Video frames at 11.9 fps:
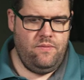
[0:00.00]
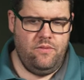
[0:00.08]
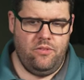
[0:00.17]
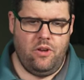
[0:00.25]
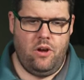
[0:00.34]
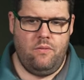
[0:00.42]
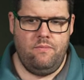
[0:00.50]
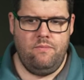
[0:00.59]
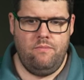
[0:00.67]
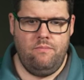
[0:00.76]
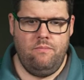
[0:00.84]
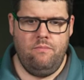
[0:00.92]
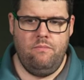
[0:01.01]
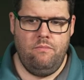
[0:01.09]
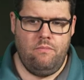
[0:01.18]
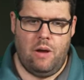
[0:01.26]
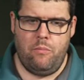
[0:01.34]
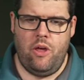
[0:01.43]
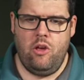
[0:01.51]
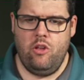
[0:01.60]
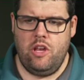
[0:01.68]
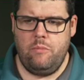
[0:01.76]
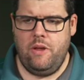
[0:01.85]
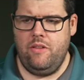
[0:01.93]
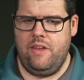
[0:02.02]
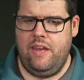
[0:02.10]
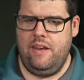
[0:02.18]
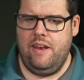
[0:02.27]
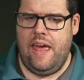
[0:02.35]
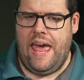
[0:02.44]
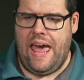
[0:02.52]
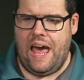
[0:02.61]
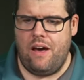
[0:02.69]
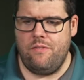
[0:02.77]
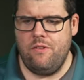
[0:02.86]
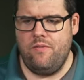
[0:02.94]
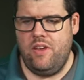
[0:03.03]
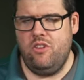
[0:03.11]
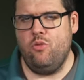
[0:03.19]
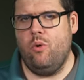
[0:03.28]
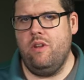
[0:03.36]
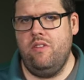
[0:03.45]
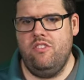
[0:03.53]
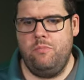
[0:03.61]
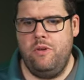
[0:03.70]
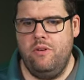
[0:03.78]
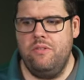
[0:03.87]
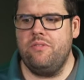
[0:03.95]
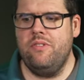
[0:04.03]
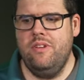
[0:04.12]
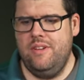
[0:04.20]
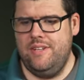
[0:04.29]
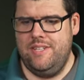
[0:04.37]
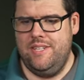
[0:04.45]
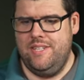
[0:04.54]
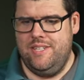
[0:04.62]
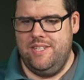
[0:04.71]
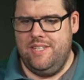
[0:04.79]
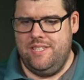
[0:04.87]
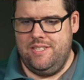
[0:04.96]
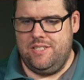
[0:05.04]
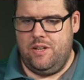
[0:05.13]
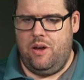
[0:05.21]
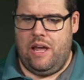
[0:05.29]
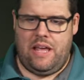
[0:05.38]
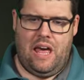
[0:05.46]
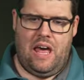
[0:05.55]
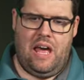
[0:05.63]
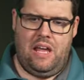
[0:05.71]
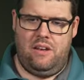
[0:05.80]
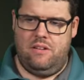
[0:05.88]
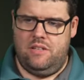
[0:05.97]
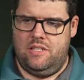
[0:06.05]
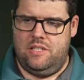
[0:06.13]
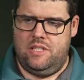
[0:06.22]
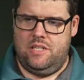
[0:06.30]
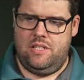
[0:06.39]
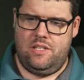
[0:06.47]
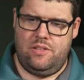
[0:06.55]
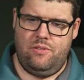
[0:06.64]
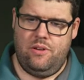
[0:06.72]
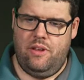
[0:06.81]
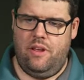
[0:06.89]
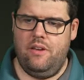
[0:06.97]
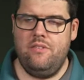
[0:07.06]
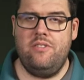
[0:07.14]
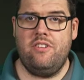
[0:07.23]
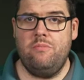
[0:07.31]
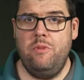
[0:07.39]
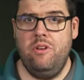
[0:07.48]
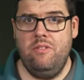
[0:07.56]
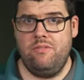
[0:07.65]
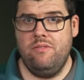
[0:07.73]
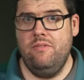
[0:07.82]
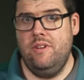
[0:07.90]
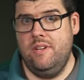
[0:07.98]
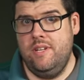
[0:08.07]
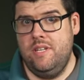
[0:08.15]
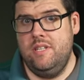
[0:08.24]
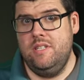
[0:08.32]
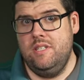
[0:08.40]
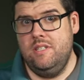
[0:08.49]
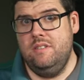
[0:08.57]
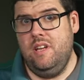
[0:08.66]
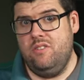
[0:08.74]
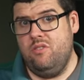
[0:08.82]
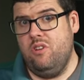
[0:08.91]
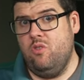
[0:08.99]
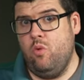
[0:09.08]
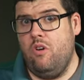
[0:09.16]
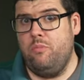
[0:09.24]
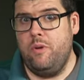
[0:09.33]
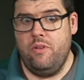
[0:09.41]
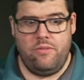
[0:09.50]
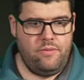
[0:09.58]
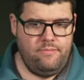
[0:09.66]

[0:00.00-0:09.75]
so I'm probably only gonna be able to eat half of each one of these meals. So I got three, six meals. That's really 12 meals.